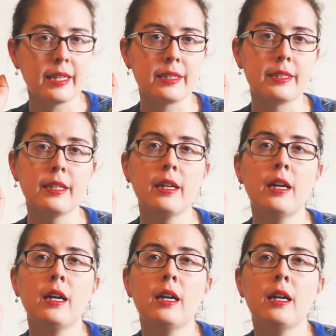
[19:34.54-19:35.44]
And
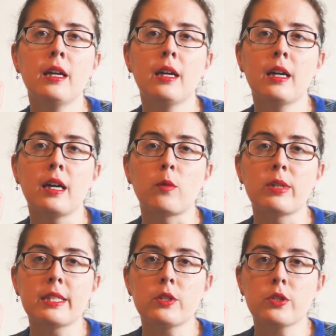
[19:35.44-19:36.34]

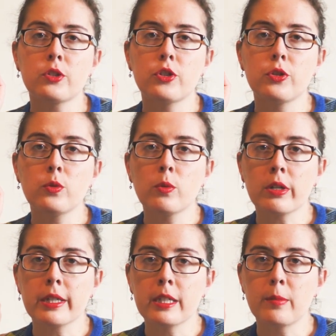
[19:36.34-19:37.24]
I wasn't too
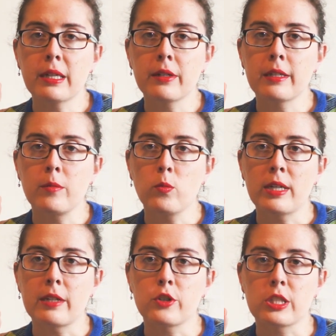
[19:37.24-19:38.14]
worried about it
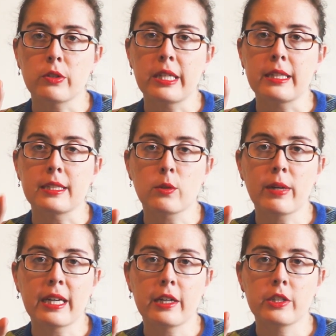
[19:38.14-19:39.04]
when I was just looking at the
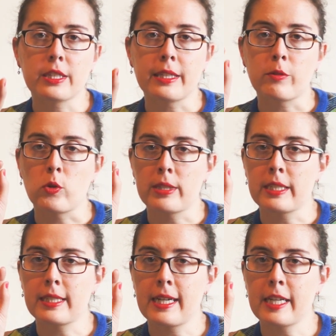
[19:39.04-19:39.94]
squares, and they were
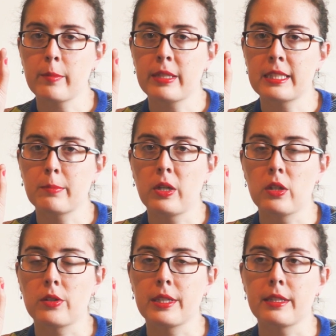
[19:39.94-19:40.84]
only a tiny bit
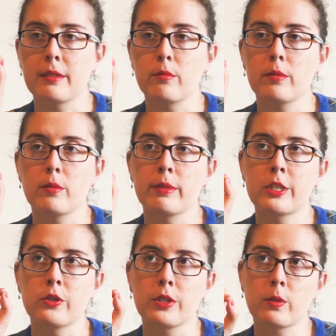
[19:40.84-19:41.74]
smaller than the
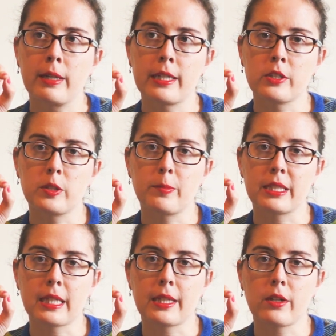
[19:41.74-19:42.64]
original squares,
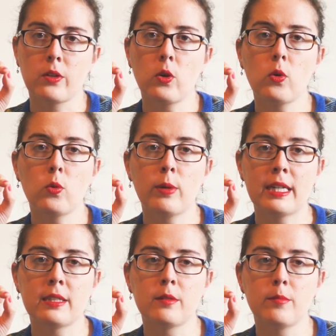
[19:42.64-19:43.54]
because I thought, oh
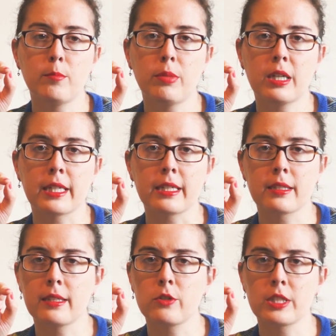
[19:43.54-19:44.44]
well,
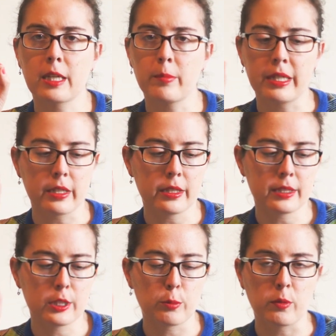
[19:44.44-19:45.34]
blocking, it'll just get
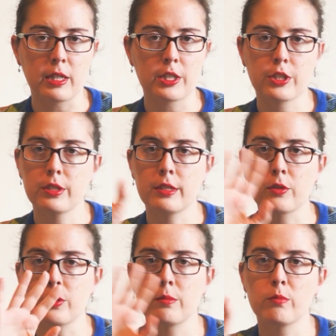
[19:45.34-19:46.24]
bigger. It's superwash.
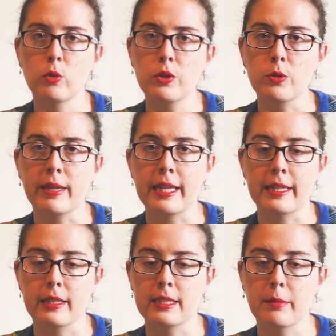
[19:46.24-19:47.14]
It won't do
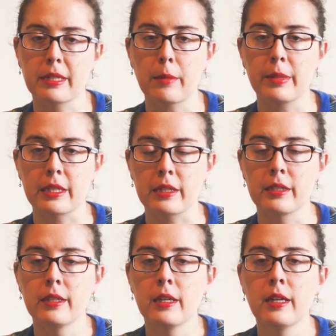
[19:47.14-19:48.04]
anything except get
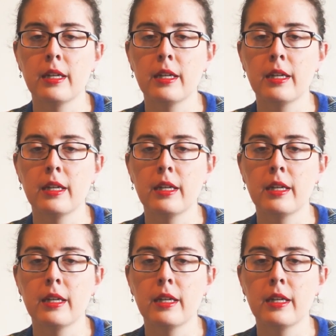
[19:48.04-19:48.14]
bigger.